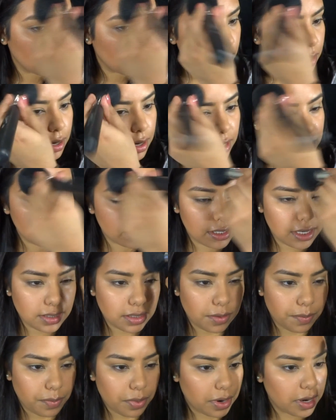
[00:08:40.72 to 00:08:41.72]
And I just like
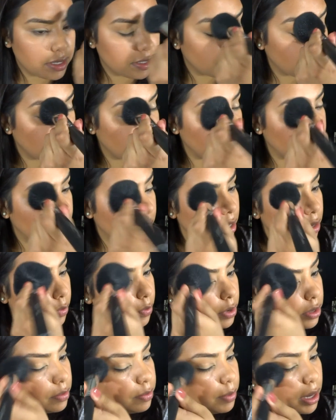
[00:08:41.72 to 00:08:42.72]
to press that in
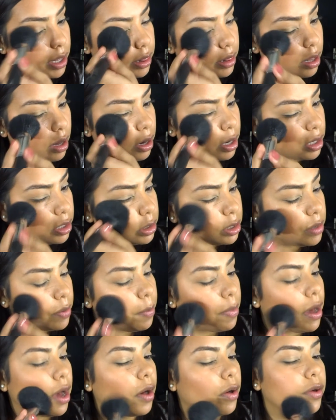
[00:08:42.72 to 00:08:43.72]
with my large
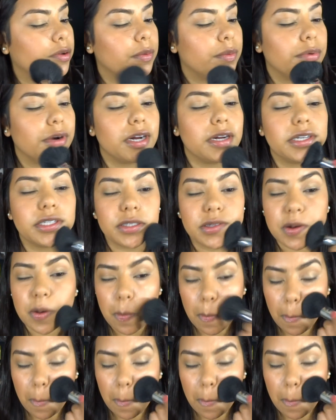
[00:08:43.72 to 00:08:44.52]
powder brush.